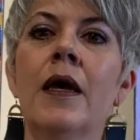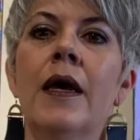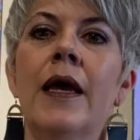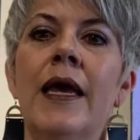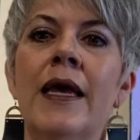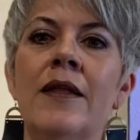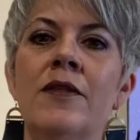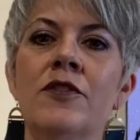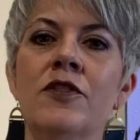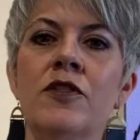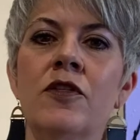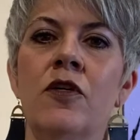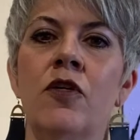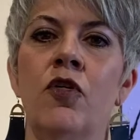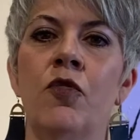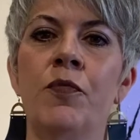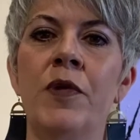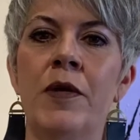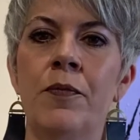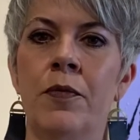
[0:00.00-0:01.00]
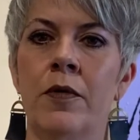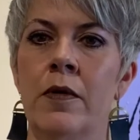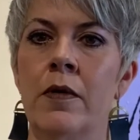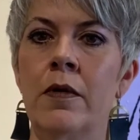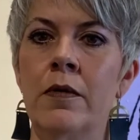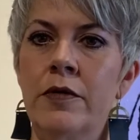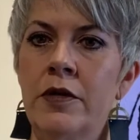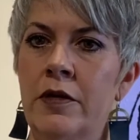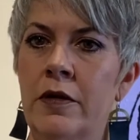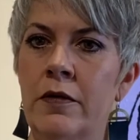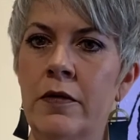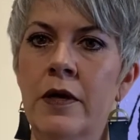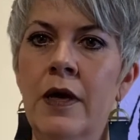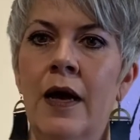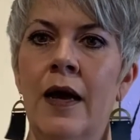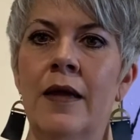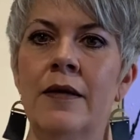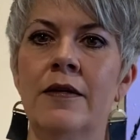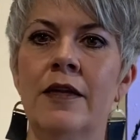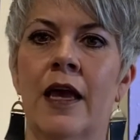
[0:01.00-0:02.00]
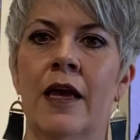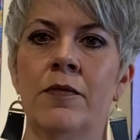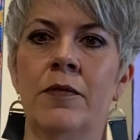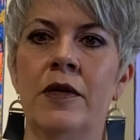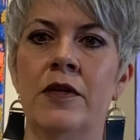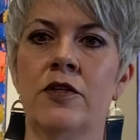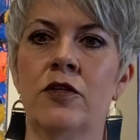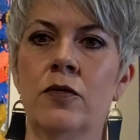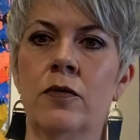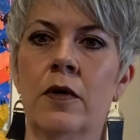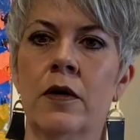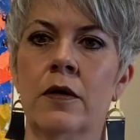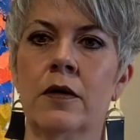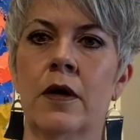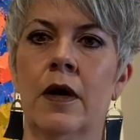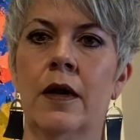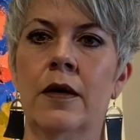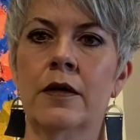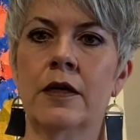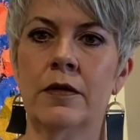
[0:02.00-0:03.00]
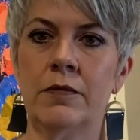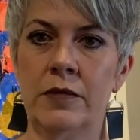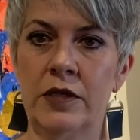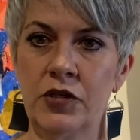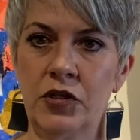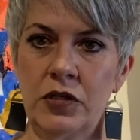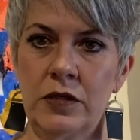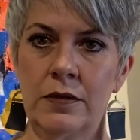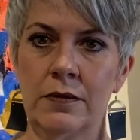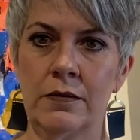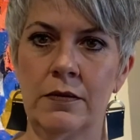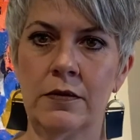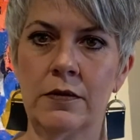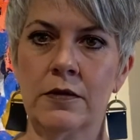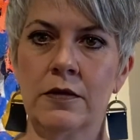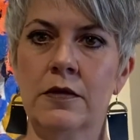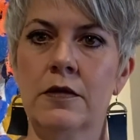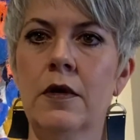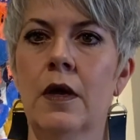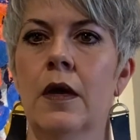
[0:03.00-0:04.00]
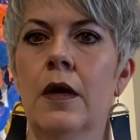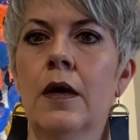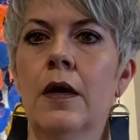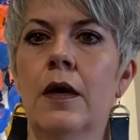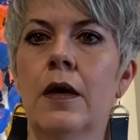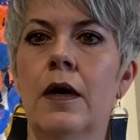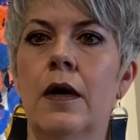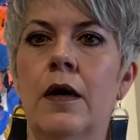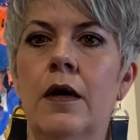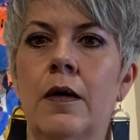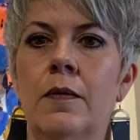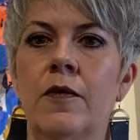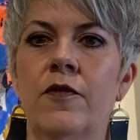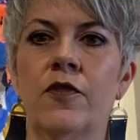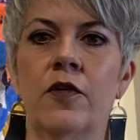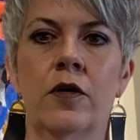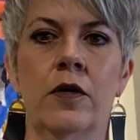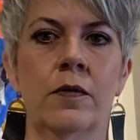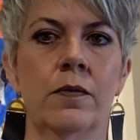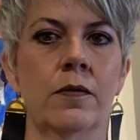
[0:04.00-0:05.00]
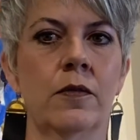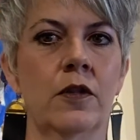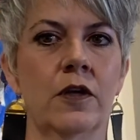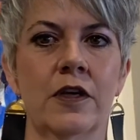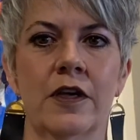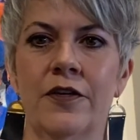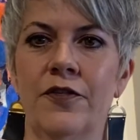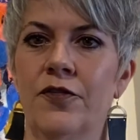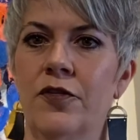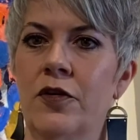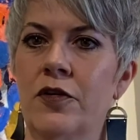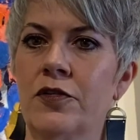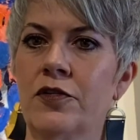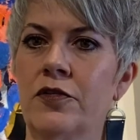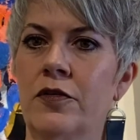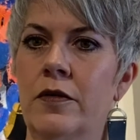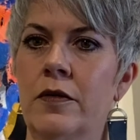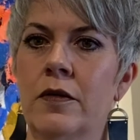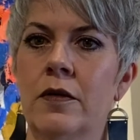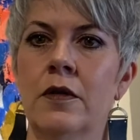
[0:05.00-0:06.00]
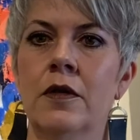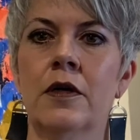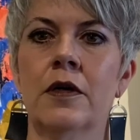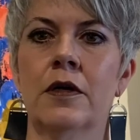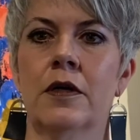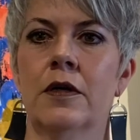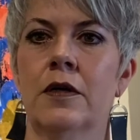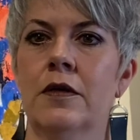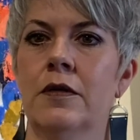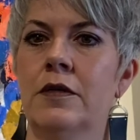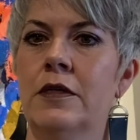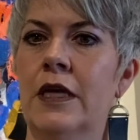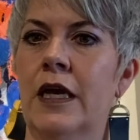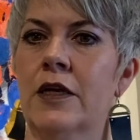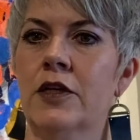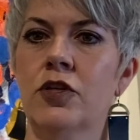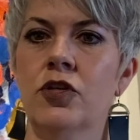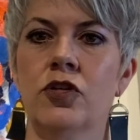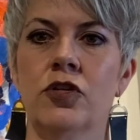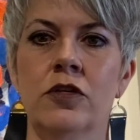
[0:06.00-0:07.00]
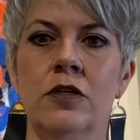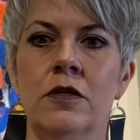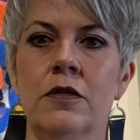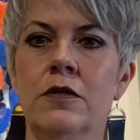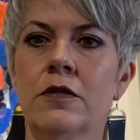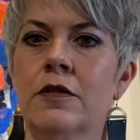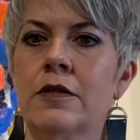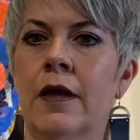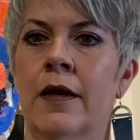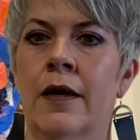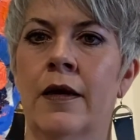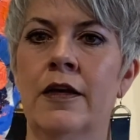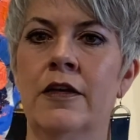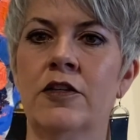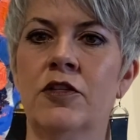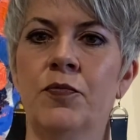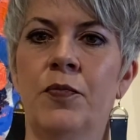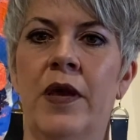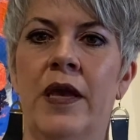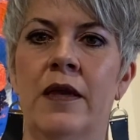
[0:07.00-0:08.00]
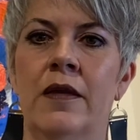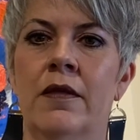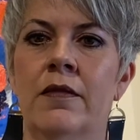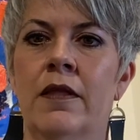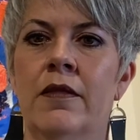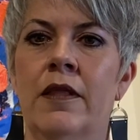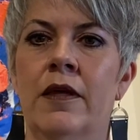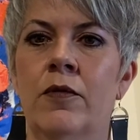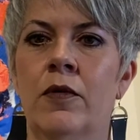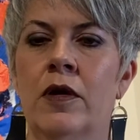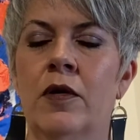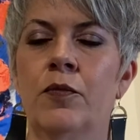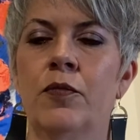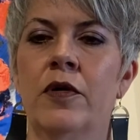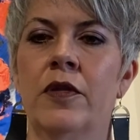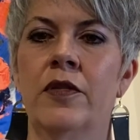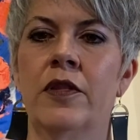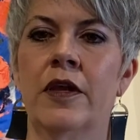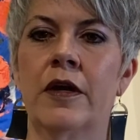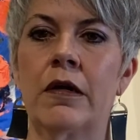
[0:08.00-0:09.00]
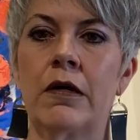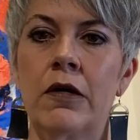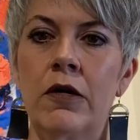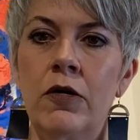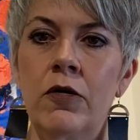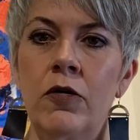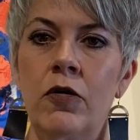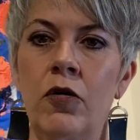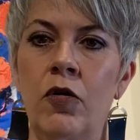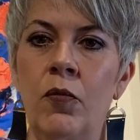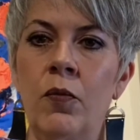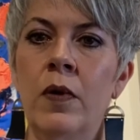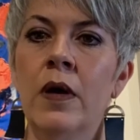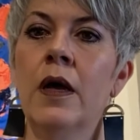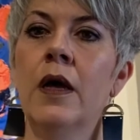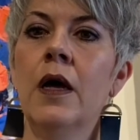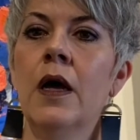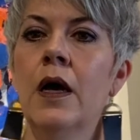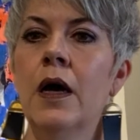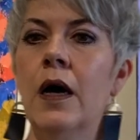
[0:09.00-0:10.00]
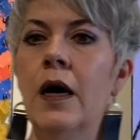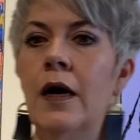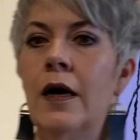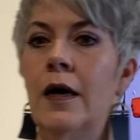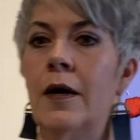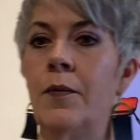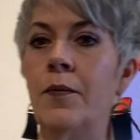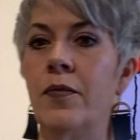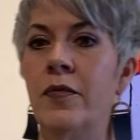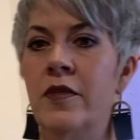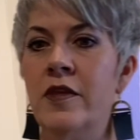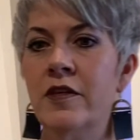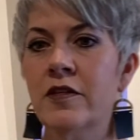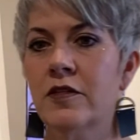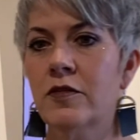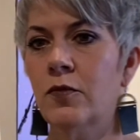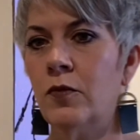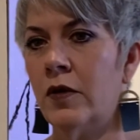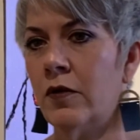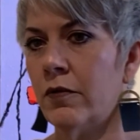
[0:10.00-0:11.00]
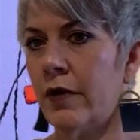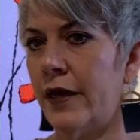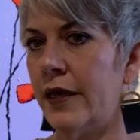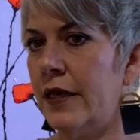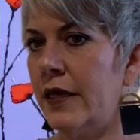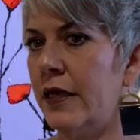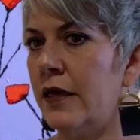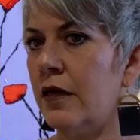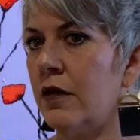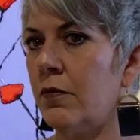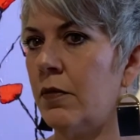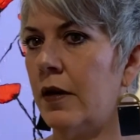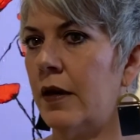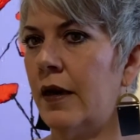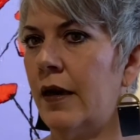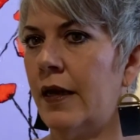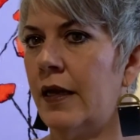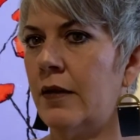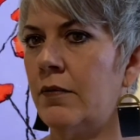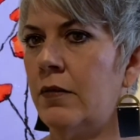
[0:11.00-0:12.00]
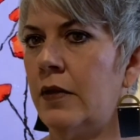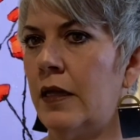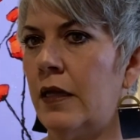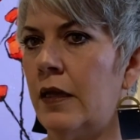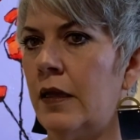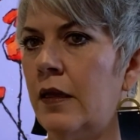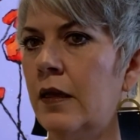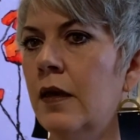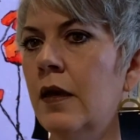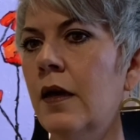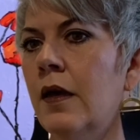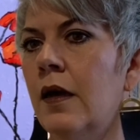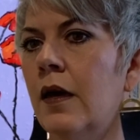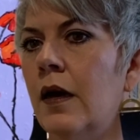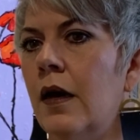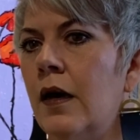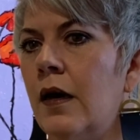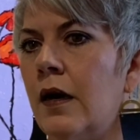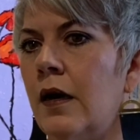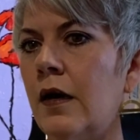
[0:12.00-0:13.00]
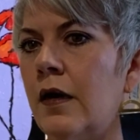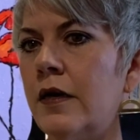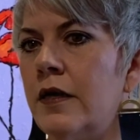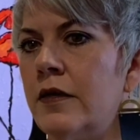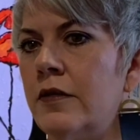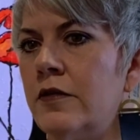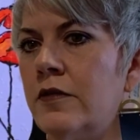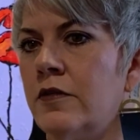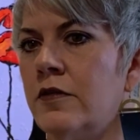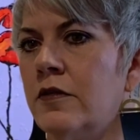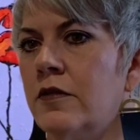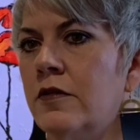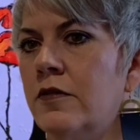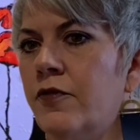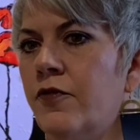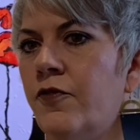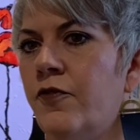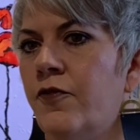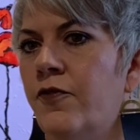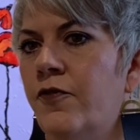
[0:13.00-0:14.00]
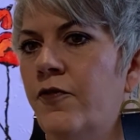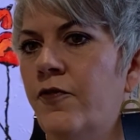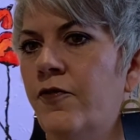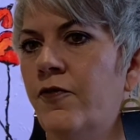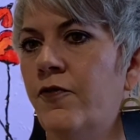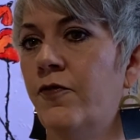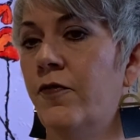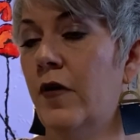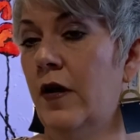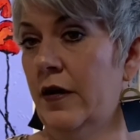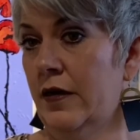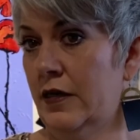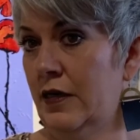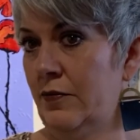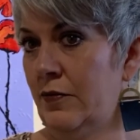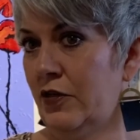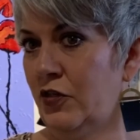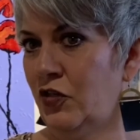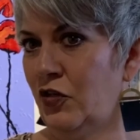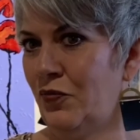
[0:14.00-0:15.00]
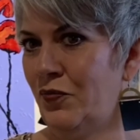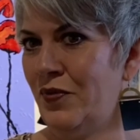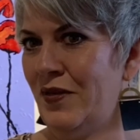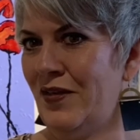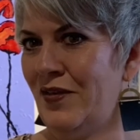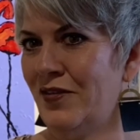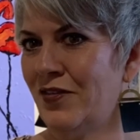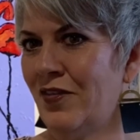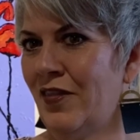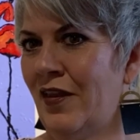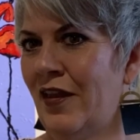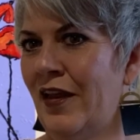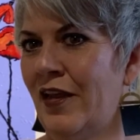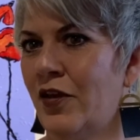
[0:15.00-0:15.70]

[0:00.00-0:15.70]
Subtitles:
And so people, you know, contact me to work on commissions if they're looking for a certain look, texture, size, painted that they want to put in their home. This one right here behind me is a commission piece that I